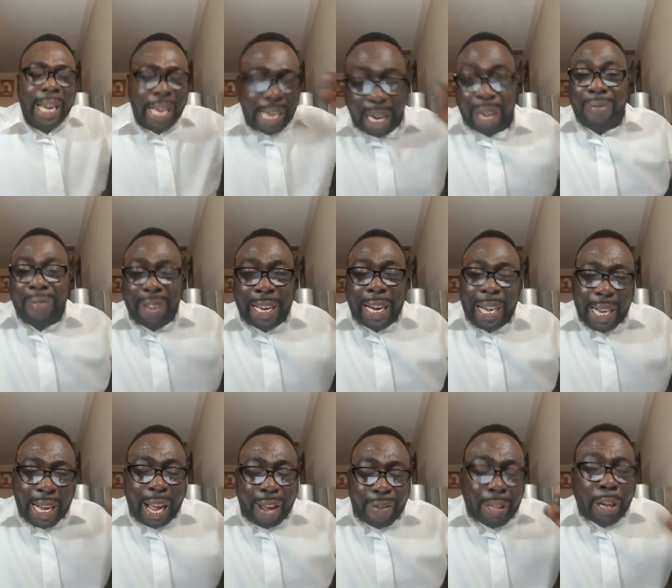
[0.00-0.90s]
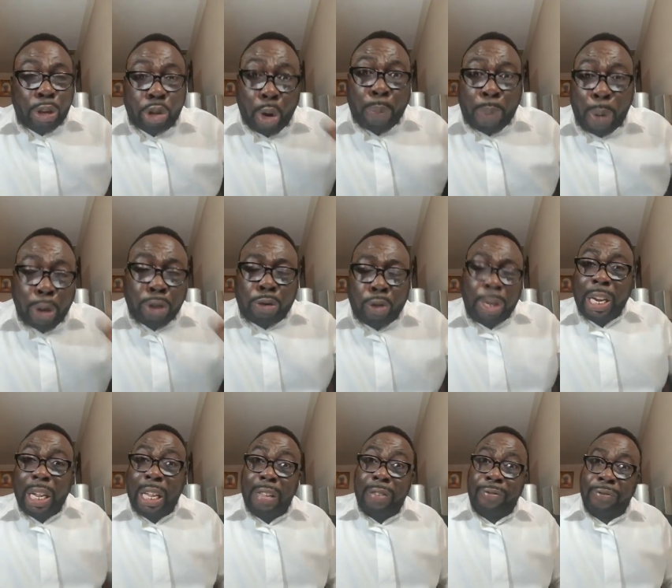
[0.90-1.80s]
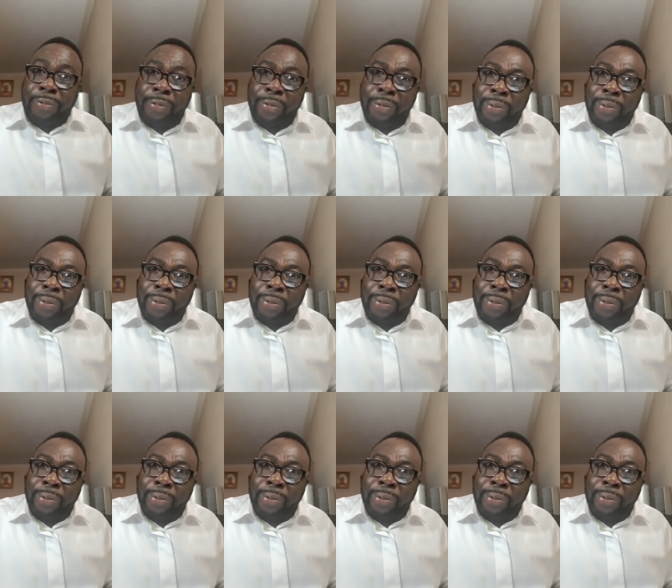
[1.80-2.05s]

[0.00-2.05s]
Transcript: living the life they're supposed to live.